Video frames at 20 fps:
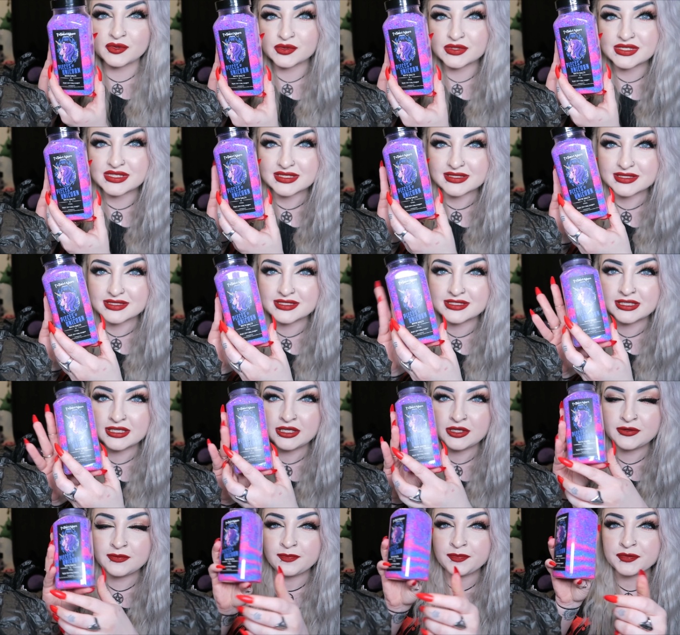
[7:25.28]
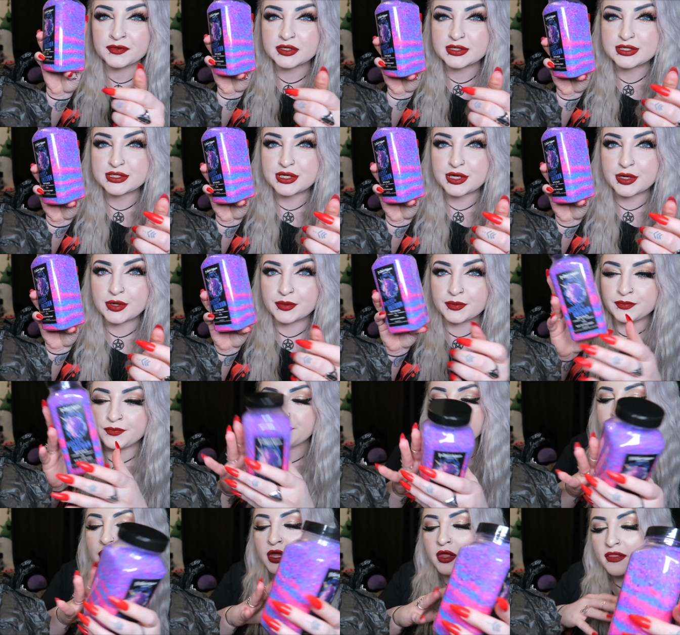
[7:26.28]
ounces. So
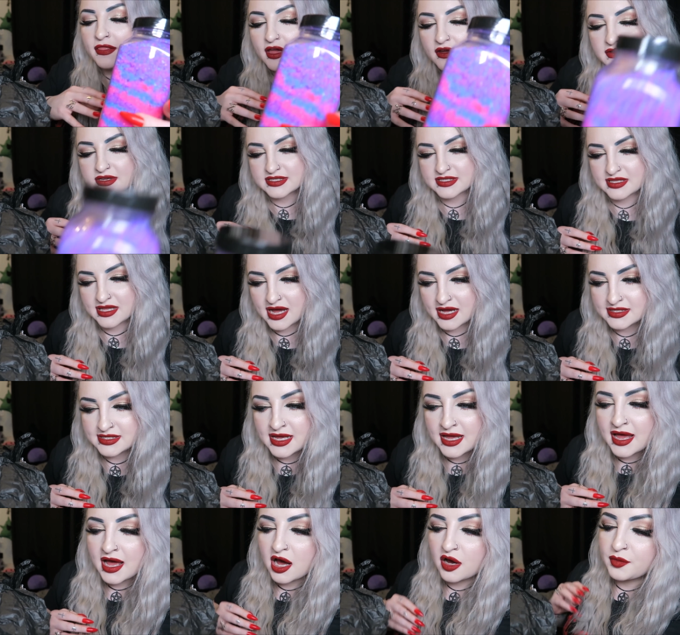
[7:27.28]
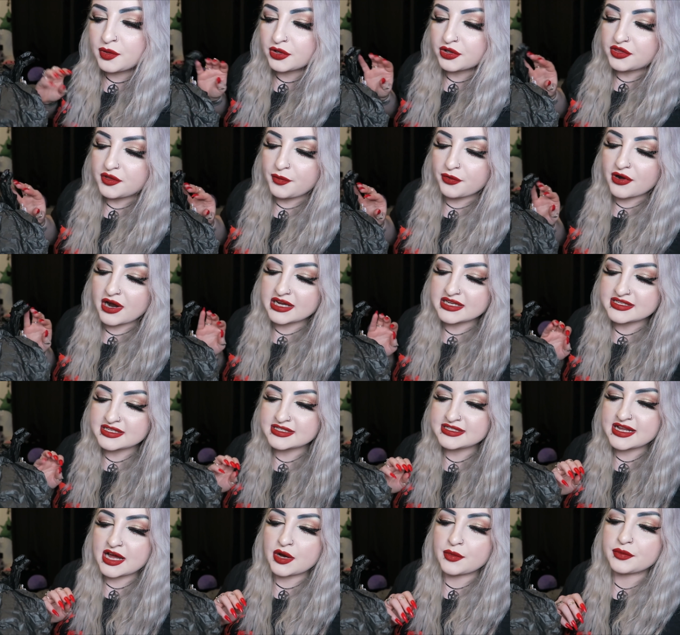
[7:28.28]
there is that. I'll put the
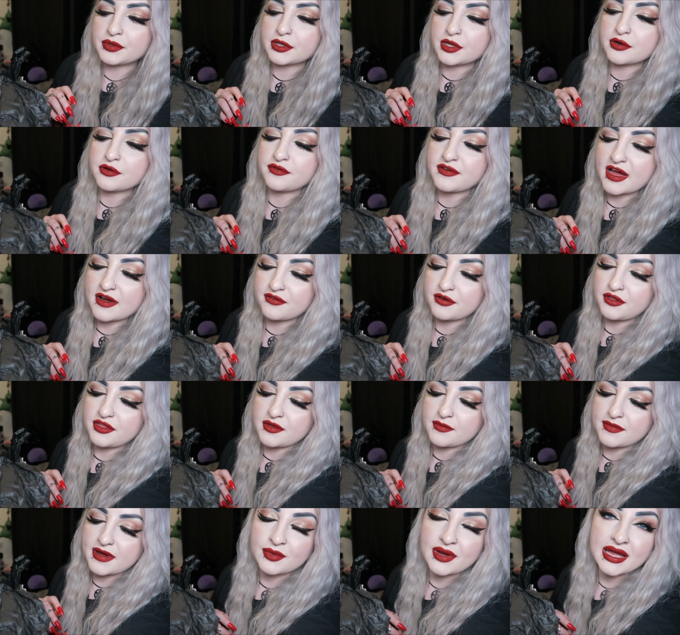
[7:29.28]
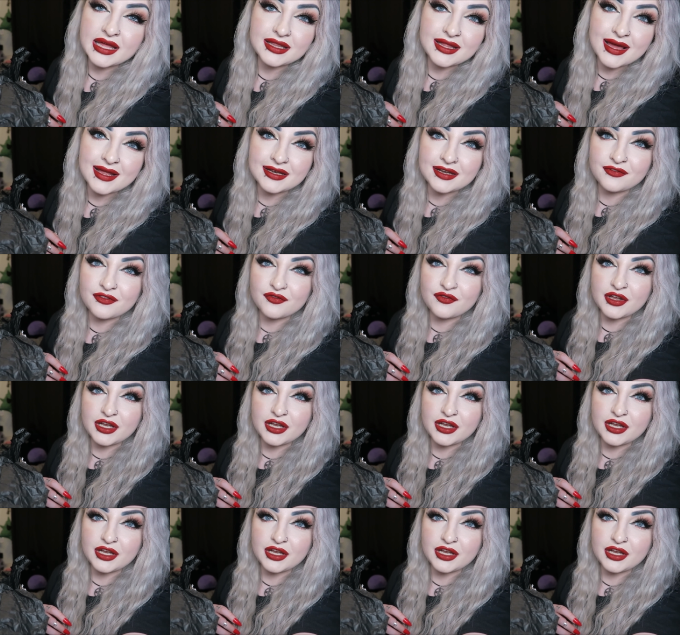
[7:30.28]
prices down below for everything by the way at the end of the